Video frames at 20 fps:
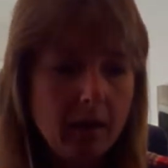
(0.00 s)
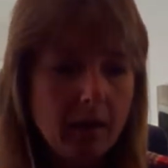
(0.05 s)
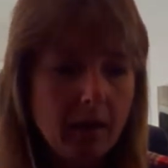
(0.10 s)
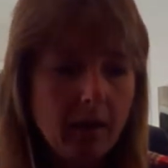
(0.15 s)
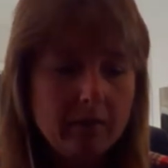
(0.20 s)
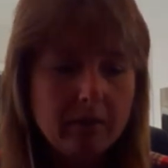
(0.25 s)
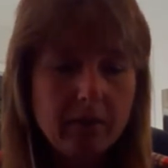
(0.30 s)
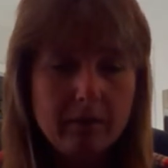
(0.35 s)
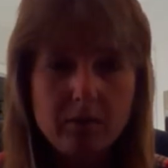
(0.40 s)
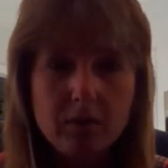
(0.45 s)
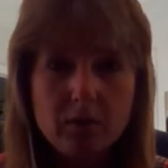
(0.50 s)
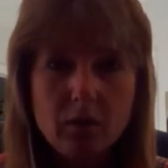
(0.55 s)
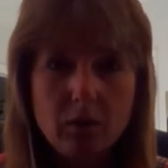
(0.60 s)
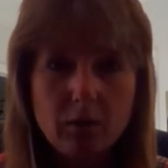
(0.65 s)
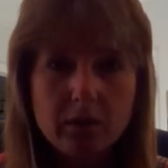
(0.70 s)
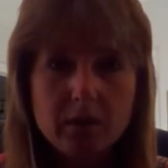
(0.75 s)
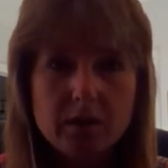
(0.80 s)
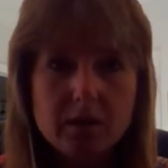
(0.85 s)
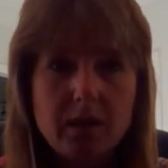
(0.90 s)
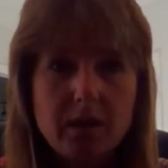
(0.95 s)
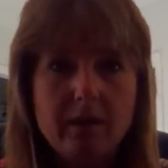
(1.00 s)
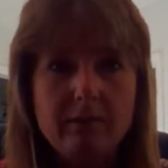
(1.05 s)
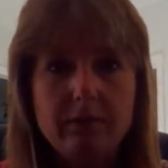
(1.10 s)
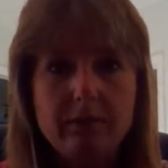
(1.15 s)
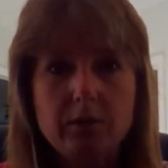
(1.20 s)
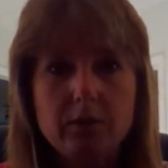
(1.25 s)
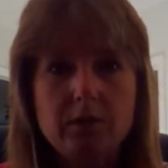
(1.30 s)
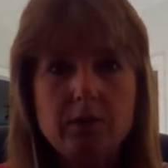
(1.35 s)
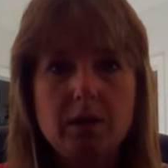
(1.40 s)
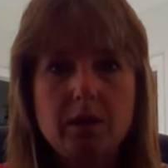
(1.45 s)
Have you ever noticed that
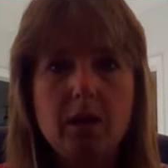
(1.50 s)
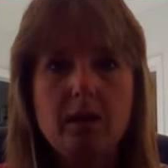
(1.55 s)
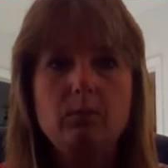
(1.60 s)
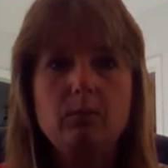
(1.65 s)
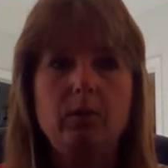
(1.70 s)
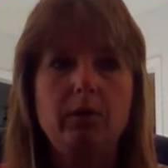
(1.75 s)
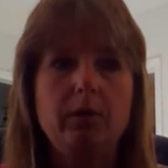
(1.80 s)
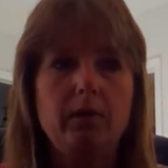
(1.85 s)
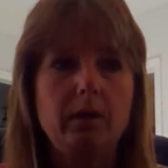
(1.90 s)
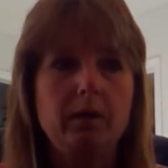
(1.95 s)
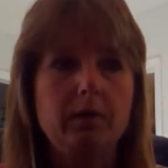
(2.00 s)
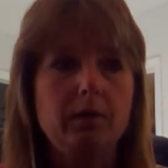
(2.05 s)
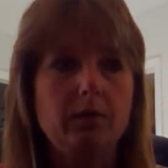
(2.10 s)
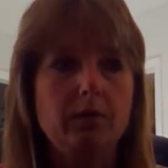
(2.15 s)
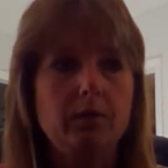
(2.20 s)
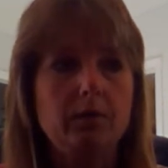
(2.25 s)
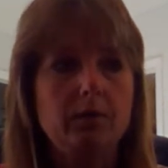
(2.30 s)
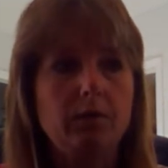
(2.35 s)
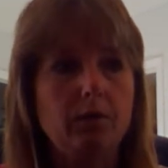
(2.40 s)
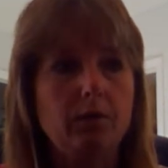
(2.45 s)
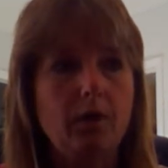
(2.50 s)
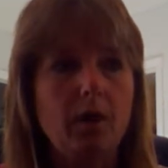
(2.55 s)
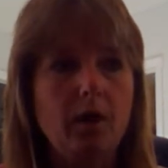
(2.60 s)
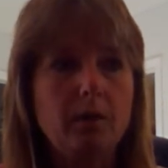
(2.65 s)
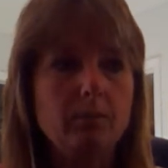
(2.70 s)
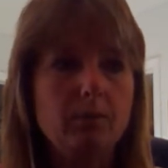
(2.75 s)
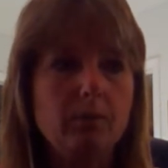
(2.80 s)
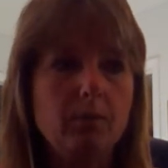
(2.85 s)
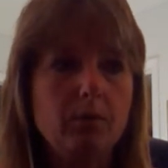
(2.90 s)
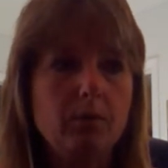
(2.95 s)
first time when you're
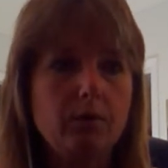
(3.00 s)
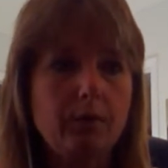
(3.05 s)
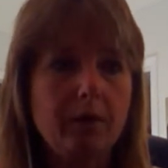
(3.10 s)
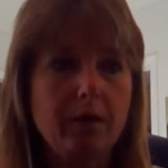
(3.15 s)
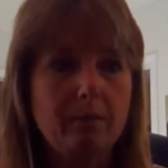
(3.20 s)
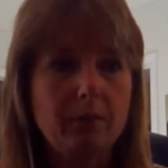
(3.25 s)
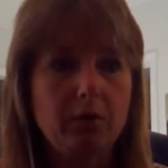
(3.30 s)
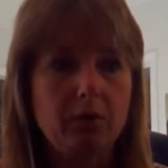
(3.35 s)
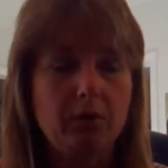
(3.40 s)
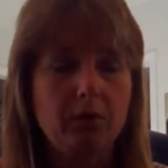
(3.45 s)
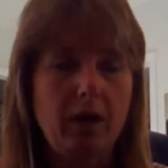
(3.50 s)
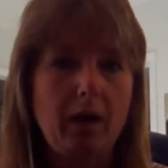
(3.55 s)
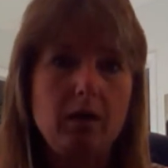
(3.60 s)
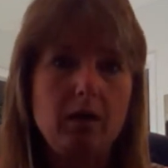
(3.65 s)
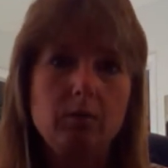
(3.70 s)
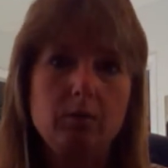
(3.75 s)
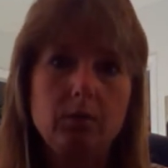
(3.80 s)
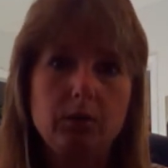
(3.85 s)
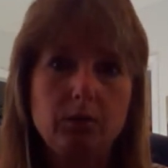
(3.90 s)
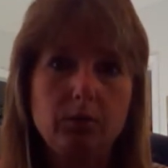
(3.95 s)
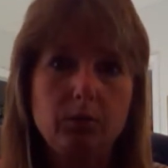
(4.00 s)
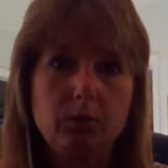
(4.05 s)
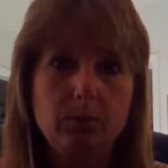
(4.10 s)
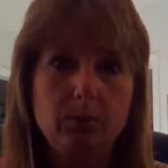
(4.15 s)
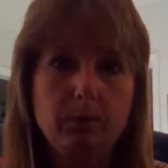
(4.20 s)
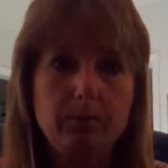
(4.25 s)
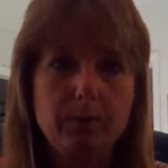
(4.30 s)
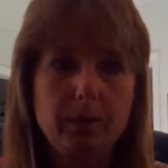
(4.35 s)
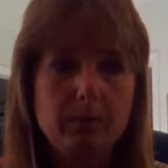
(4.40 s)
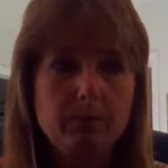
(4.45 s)
on program and you're out with a group
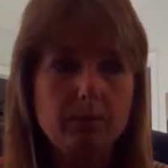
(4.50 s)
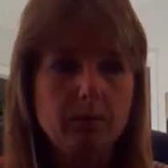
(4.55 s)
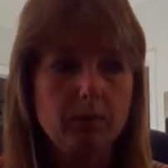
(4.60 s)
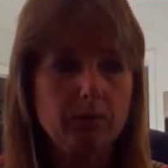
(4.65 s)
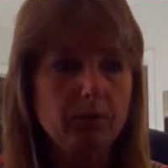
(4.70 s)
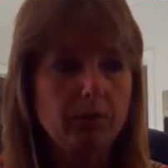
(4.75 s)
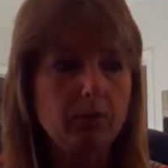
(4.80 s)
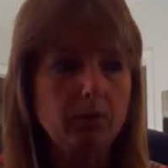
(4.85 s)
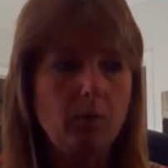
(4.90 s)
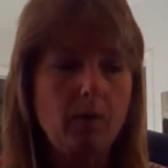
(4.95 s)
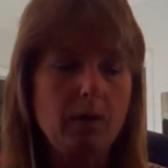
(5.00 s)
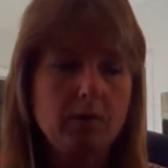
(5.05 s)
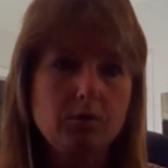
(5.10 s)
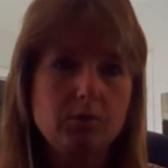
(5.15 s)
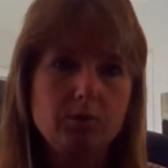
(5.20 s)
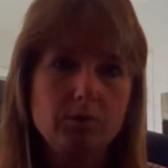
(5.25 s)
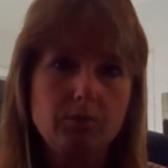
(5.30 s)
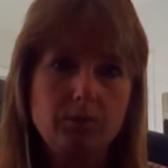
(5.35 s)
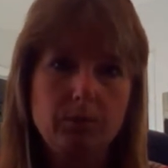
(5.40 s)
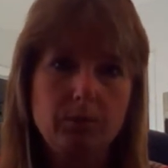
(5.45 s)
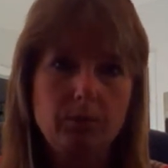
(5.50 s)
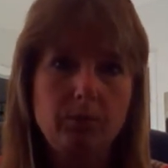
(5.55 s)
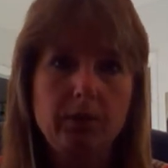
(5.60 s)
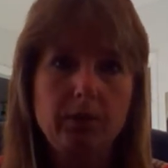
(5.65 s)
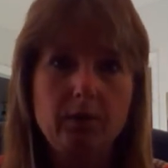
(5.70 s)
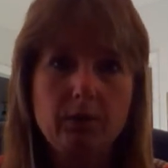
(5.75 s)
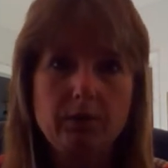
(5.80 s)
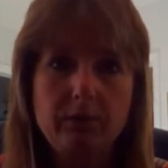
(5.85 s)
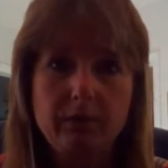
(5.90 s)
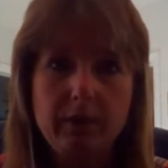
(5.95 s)
of people and you go out to one
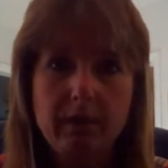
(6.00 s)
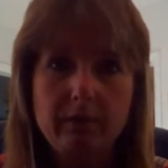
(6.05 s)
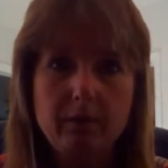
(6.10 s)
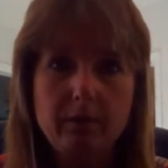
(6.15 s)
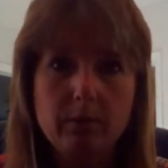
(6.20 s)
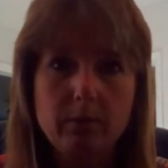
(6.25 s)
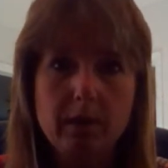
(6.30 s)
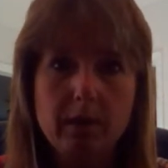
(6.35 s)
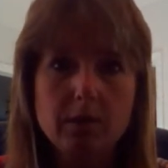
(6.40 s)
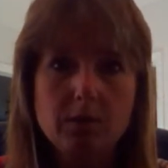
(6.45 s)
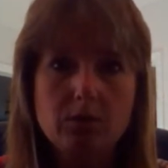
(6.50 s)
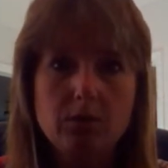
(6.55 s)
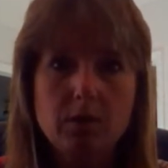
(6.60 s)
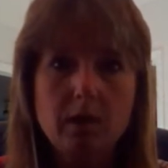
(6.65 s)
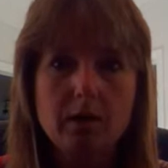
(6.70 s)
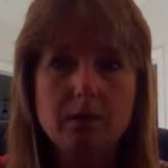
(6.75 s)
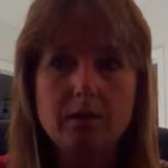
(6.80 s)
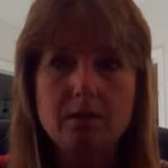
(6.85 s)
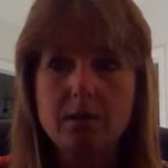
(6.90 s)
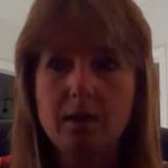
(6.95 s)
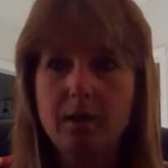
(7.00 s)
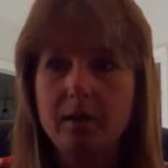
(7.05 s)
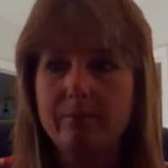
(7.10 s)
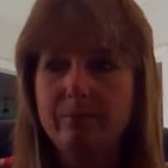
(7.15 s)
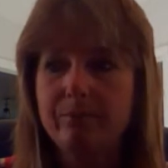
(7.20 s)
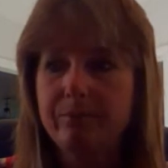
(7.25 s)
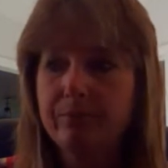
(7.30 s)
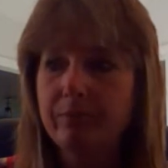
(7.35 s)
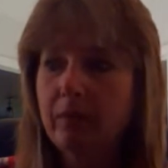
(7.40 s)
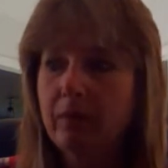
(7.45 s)
of your favorite restaurants
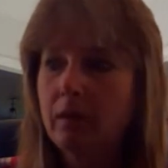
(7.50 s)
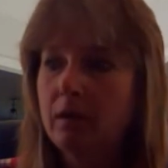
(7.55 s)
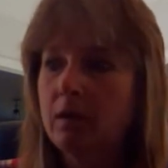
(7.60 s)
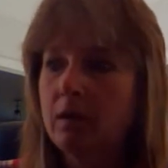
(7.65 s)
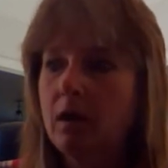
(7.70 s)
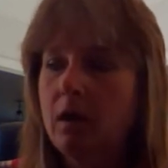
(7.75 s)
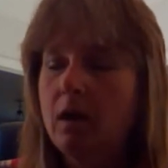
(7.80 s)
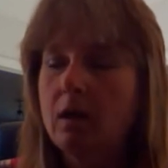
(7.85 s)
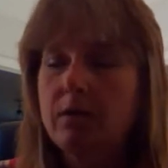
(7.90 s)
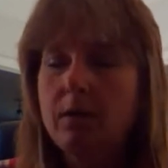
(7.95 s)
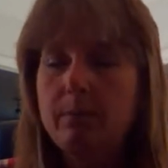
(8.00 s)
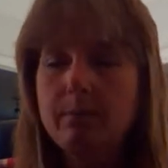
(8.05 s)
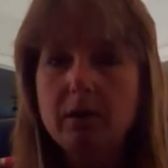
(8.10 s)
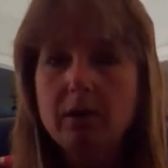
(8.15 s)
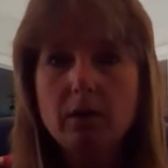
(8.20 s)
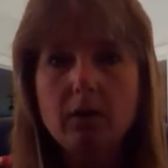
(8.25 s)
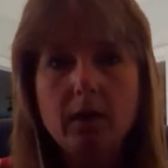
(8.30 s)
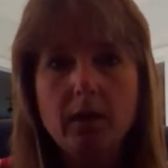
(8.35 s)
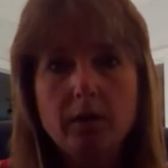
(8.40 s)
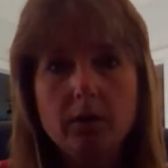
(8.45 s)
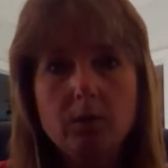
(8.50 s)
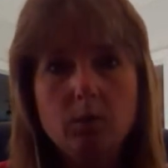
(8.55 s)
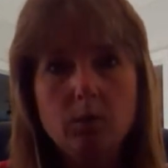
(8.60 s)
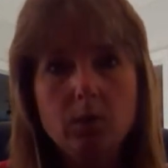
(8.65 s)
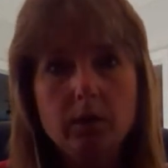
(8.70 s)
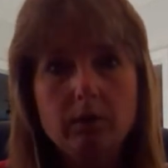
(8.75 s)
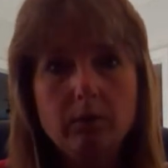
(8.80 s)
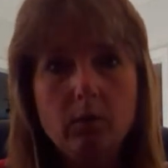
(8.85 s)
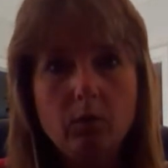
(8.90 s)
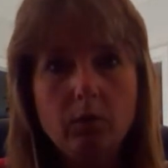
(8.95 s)
and the meal that you
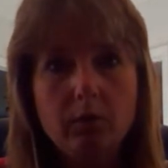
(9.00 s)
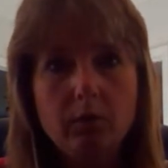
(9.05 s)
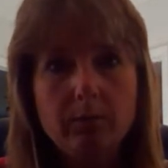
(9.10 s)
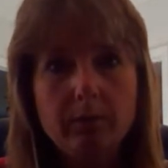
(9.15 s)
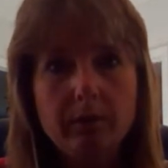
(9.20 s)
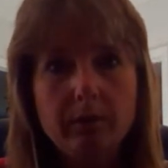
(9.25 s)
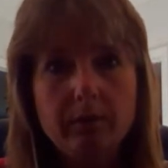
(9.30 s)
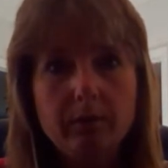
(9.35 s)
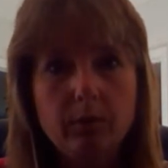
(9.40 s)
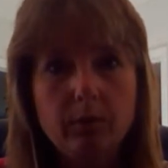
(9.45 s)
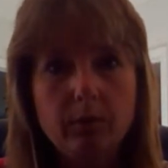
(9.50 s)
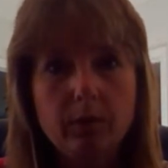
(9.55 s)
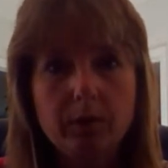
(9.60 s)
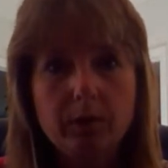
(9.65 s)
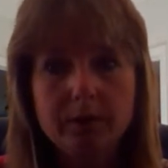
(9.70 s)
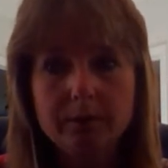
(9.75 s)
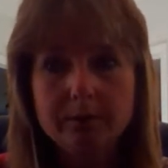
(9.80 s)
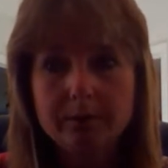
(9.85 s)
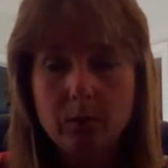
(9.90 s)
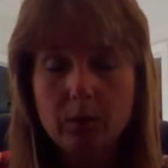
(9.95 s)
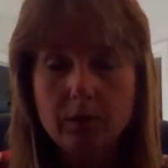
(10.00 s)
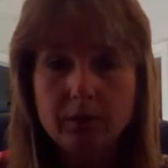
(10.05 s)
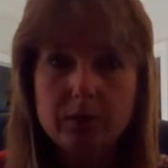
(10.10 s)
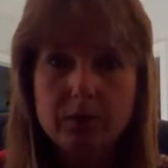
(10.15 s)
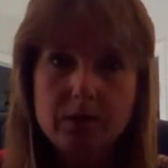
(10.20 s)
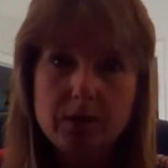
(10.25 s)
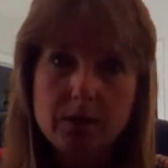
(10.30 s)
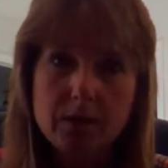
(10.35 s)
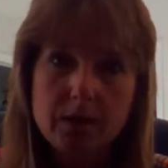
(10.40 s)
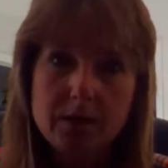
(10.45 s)
would have ordered before, well,
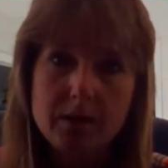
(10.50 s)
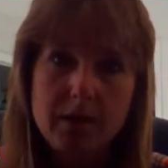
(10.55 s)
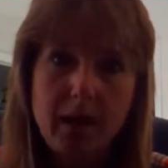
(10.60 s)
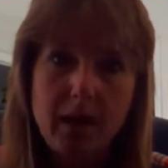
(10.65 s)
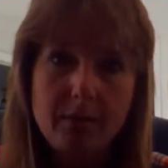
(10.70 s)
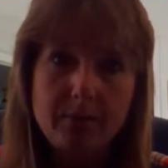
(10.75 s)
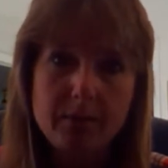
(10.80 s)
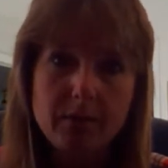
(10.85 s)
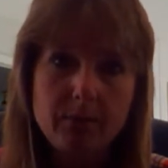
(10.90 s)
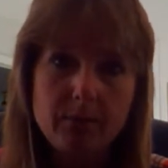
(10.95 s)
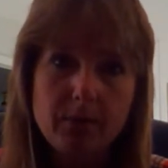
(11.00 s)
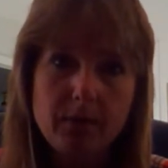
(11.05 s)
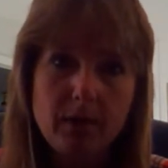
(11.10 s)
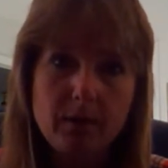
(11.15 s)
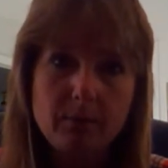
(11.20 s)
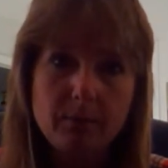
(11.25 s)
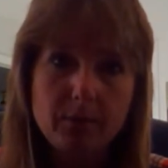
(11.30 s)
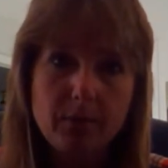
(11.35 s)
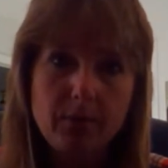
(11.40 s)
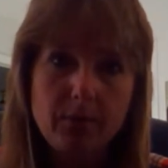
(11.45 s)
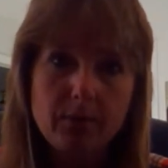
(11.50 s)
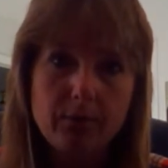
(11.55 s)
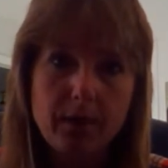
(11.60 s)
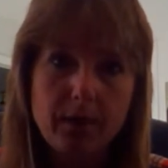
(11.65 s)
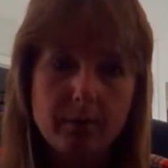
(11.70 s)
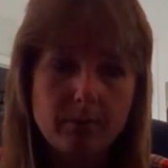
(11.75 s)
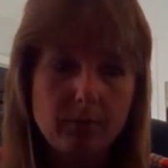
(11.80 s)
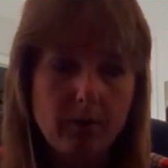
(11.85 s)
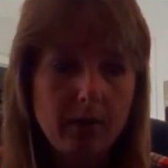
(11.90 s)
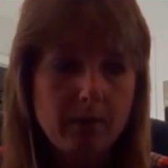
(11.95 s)
it doesn't happen to be on
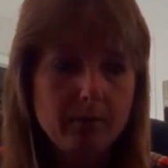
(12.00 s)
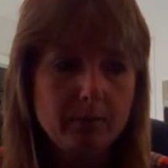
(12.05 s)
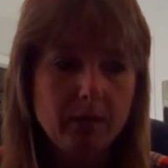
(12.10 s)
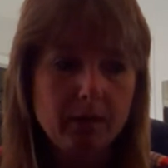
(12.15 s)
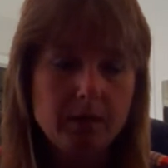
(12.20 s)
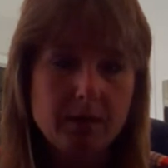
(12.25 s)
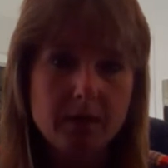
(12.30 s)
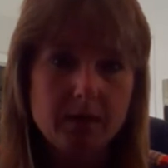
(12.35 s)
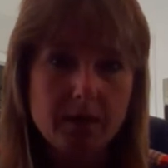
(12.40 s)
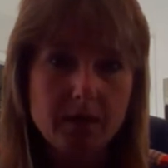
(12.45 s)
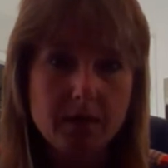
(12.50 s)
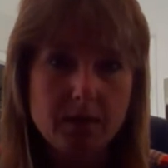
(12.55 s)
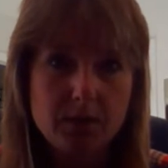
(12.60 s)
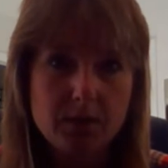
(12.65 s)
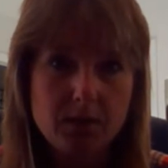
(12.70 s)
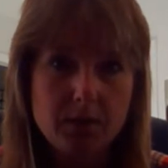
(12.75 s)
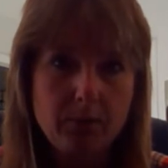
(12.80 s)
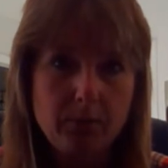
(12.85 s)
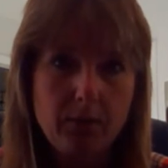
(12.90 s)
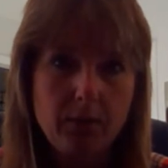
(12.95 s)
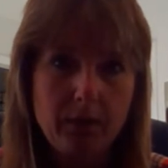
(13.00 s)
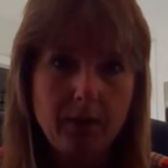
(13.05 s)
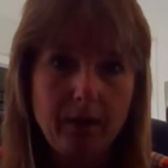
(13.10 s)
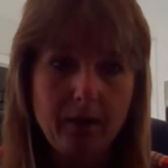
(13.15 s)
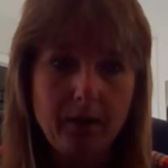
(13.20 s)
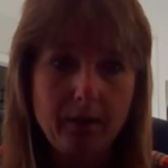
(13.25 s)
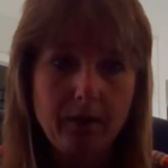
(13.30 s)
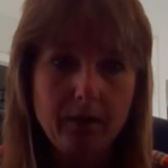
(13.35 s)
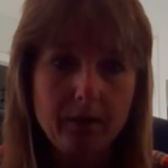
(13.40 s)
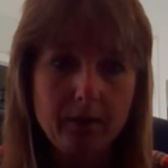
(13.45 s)
program, right? Because it doesn't support
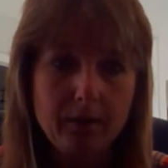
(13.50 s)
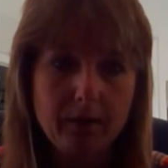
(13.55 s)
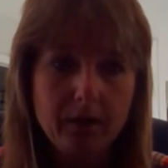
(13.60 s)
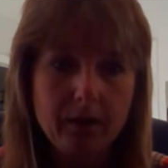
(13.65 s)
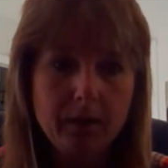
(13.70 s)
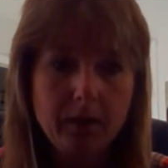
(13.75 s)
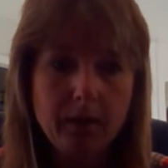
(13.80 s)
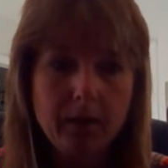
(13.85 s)
health.